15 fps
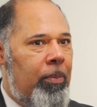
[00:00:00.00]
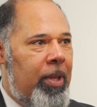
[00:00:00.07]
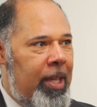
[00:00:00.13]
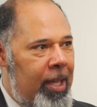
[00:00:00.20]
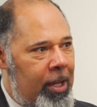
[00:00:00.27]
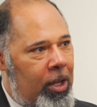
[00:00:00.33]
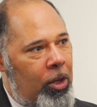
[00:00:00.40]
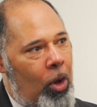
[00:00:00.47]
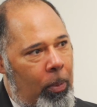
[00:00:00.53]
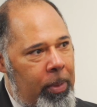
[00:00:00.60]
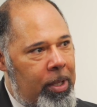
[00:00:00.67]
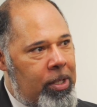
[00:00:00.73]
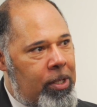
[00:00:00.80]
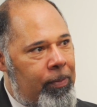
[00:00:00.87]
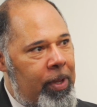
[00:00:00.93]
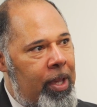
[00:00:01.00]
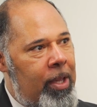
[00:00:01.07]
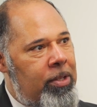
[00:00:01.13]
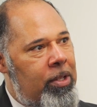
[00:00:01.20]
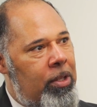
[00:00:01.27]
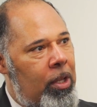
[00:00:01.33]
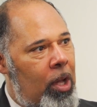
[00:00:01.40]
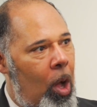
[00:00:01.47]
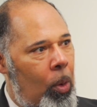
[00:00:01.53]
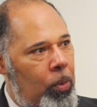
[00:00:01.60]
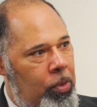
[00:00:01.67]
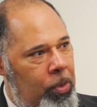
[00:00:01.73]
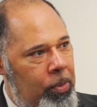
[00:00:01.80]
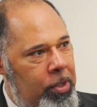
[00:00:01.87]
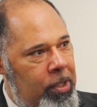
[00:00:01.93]
the economic sphere to the
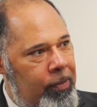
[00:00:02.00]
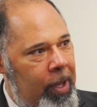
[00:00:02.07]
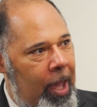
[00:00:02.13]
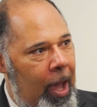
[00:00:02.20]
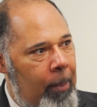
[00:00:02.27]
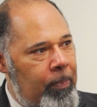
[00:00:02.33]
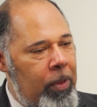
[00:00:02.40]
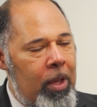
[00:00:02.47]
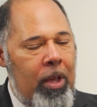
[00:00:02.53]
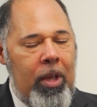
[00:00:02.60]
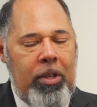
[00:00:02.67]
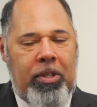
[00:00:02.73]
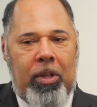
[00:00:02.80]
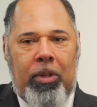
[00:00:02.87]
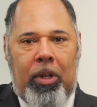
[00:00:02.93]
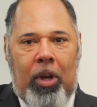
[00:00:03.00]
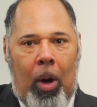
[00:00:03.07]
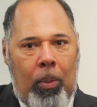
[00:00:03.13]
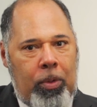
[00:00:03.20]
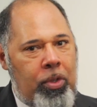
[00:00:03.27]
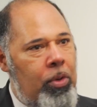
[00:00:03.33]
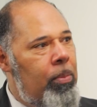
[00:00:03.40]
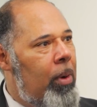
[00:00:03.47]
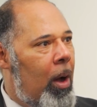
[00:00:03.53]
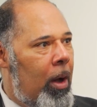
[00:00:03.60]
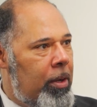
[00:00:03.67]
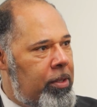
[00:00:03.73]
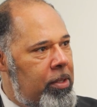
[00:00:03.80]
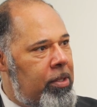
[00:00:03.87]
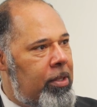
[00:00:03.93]
cultural sphere. So the cultural
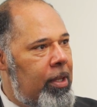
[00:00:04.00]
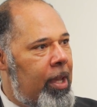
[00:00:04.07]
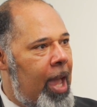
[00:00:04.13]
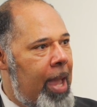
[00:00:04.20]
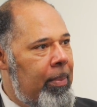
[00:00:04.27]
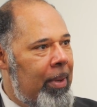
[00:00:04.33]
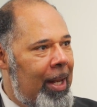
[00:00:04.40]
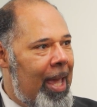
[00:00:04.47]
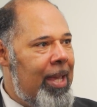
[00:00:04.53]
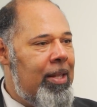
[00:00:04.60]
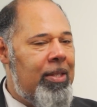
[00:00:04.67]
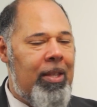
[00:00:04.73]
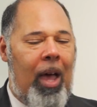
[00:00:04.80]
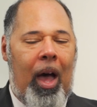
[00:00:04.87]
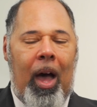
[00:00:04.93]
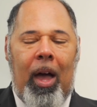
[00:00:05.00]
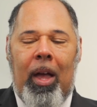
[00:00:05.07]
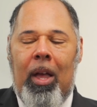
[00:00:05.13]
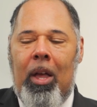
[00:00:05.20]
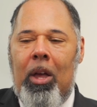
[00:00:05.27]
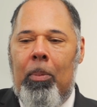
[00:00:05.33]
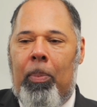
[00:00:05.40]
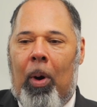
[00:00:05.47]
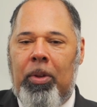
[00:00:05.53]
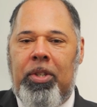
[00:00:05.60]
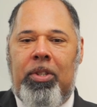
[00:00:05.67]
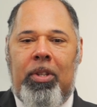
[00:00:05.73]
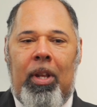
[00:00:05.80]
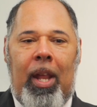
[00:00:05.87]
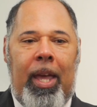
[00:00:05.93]
Marxists that came later
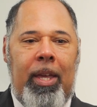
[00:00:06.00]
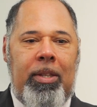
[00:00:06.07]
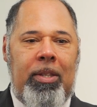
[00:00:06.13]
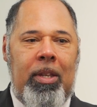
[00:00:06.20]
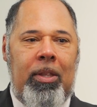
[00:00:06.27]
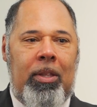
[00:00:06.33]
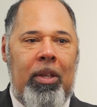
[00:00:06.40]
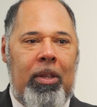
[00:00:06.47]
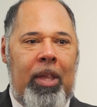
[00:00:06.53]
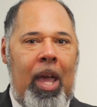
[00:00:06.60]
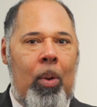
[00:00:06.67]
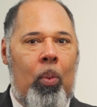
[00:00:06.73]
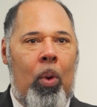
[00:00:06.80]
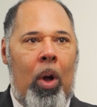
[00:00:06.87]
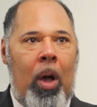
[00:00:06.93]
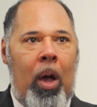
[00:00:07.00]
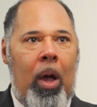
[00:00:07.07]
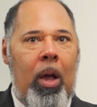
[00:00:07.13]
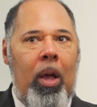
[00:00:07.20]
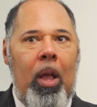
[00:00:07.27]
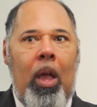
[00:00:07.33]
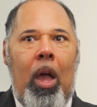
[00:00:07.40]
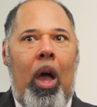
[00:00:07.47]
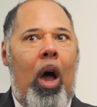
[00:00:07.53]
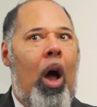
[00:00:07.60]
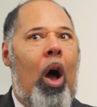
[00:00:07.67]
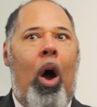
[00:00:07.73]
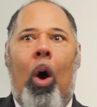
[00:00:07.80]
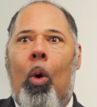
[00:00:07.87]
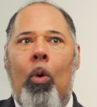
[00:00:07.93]
postulated that there were a
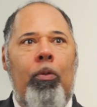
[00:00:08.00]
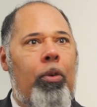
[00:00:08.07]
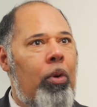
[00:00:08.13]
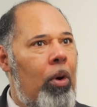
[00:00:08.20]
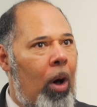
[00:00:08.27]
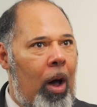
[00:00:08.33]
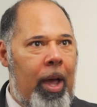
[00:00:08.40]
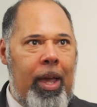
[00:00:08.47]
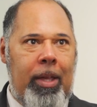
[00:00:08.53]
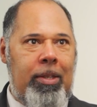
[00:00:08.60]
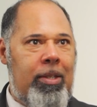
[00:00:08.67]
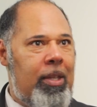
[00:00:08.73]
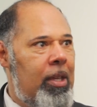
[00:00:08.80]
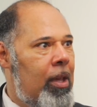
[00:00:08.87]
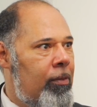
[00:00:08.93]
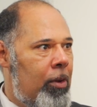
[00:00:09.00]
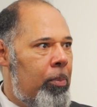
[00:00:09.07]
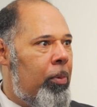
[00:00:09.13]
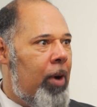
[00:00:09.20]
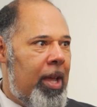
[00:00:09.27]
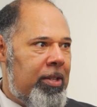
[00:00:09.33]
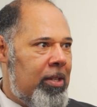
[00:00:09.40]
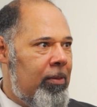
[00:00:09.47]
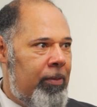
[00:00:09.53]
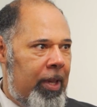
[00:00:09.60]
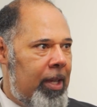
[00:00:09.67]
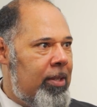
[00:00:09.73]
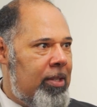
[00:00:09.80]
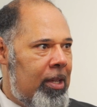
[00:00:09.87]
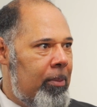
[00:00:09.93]
whole variety of
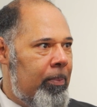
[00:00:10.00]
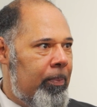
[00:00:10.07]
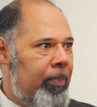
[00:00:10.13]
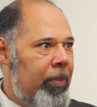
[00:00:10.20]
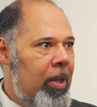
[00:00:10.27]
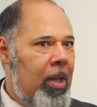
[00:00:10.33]
oppressor-victim